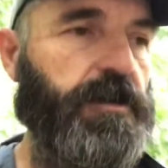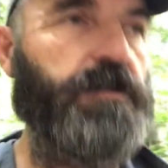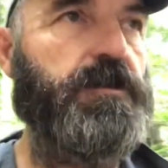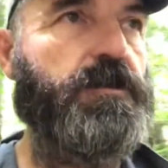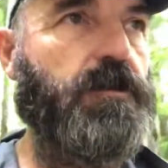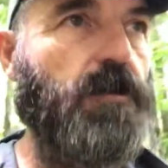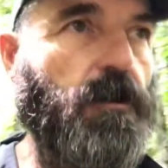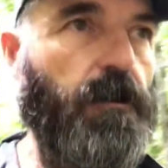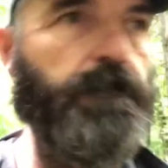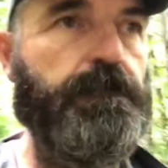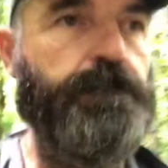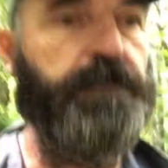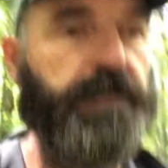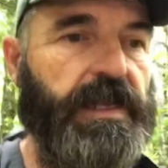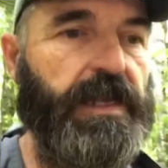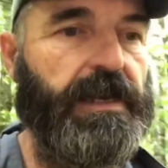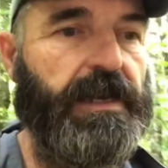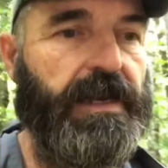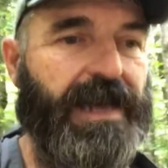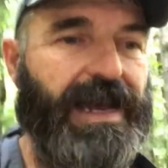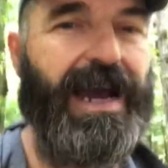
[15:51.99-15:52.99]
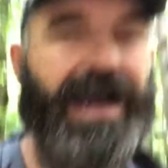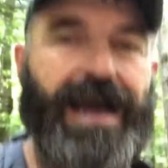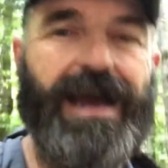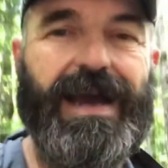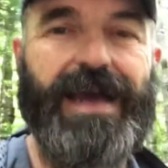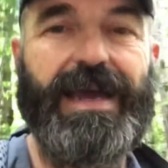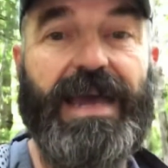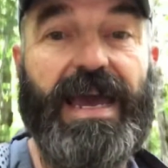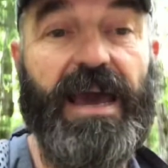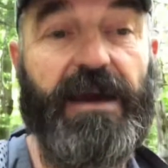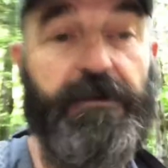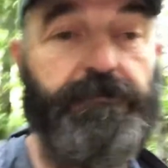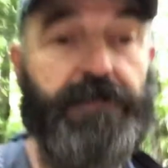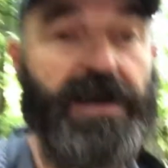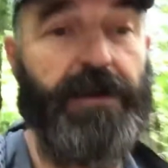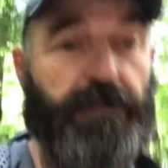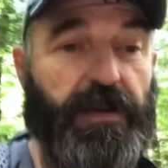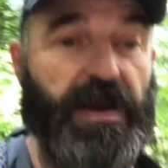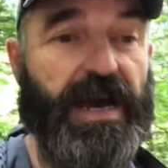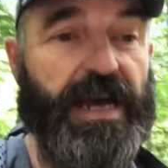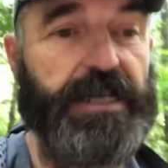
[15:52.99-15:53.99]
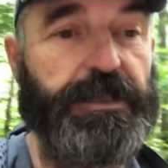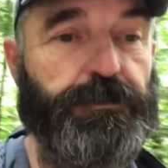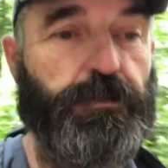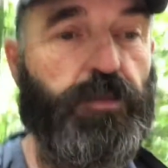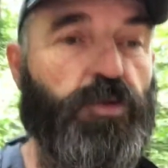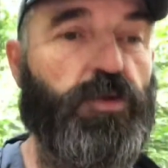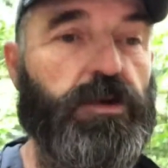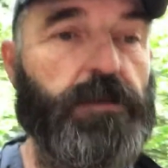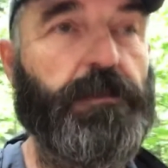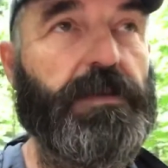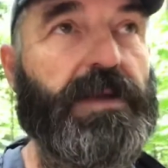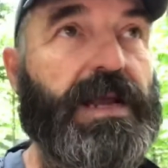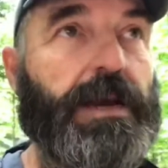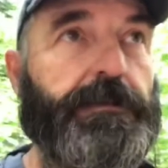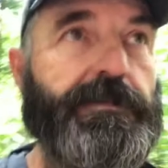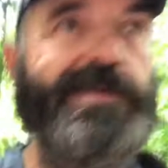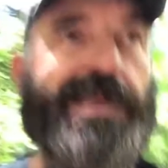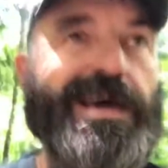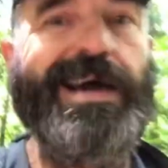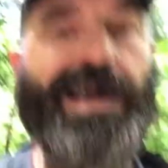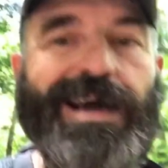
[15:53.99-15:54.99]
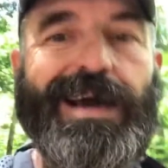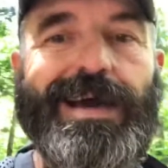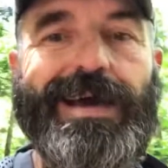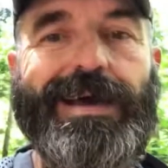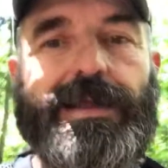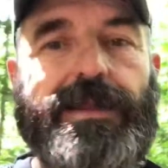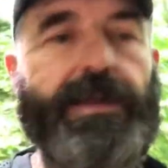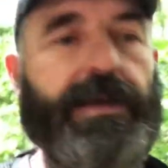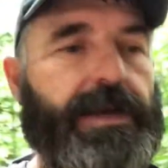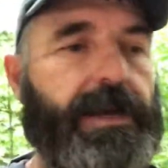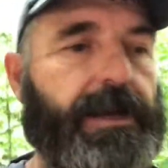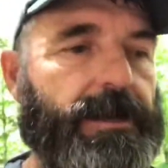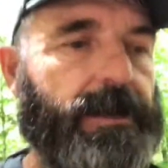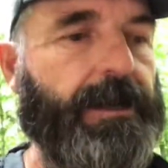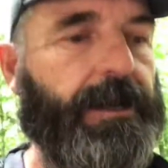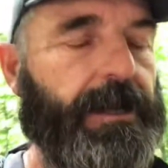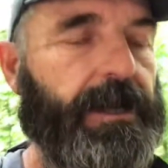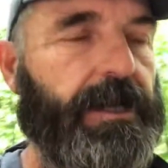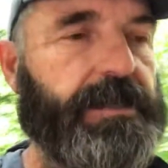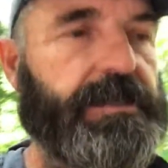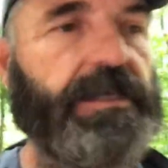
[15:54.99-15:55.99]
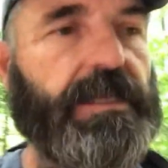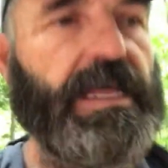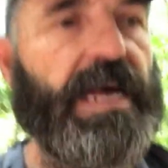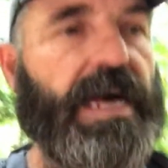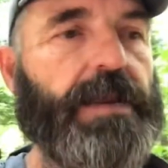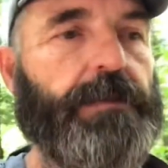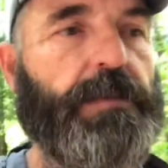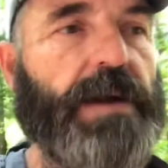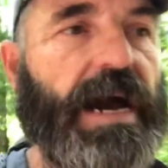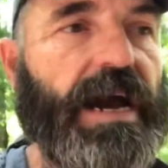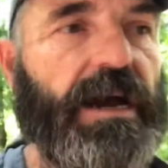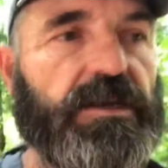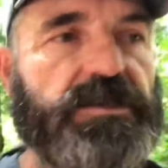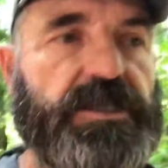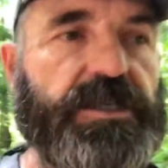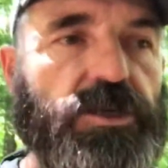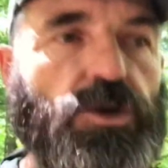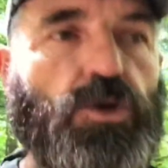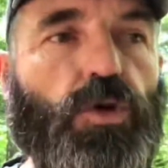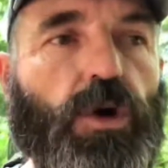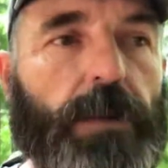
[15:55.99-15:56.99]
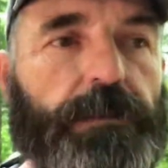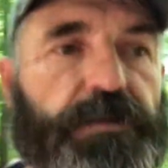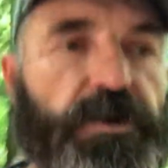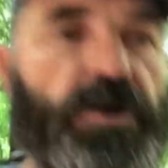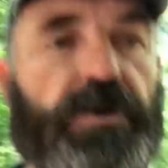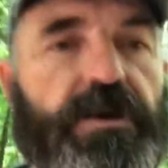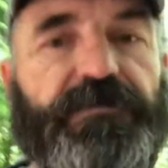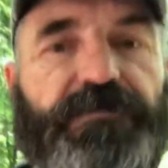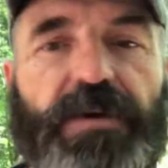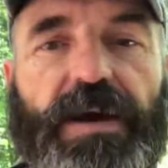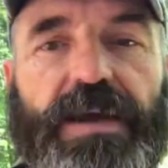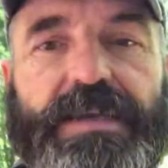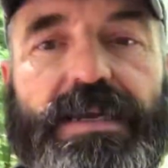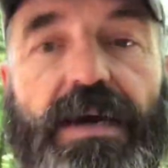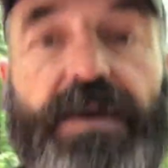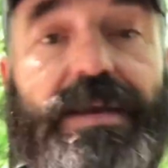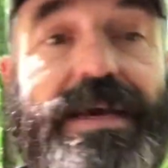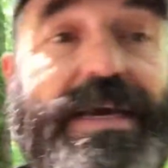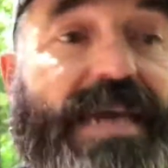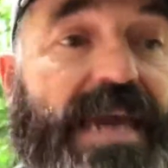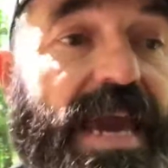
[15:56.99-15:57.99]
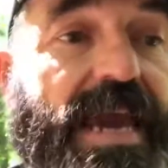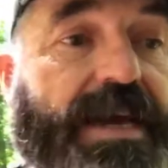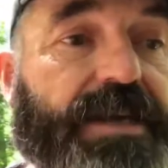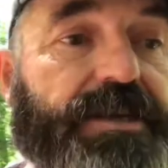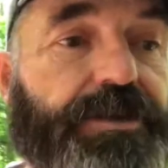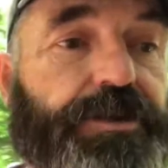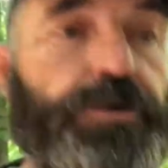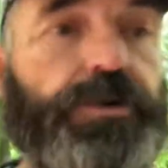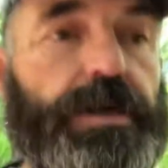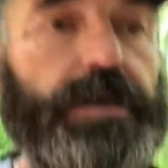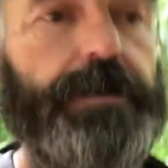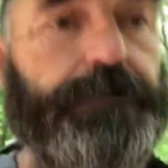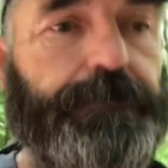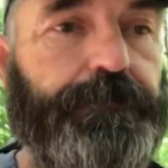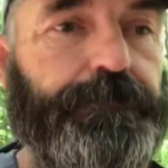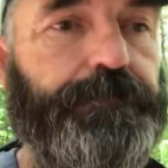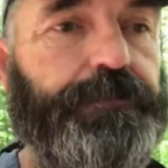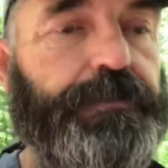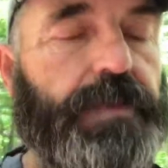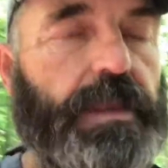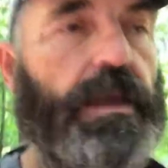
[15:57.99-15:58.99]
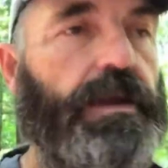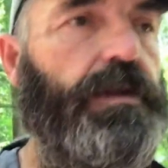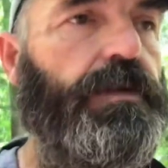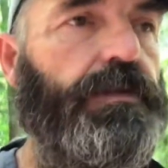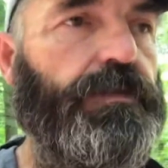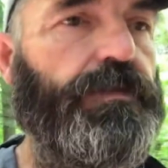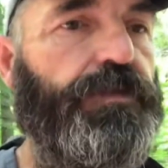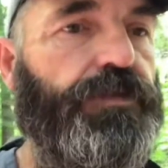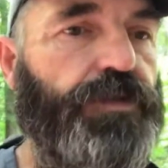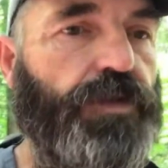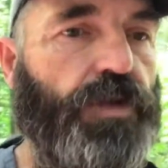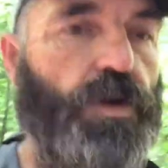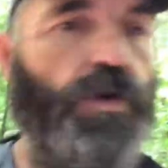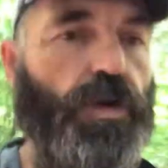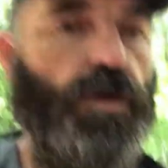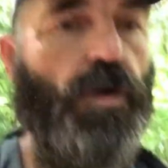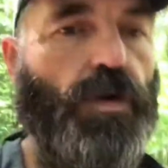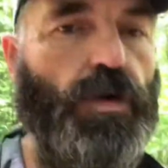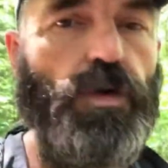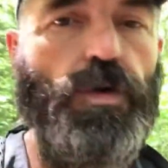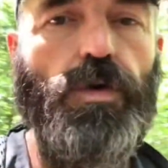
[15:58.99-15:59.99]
So I have my passport, but I'm not, it's a lot of miles to go up there to find out I can't do it. So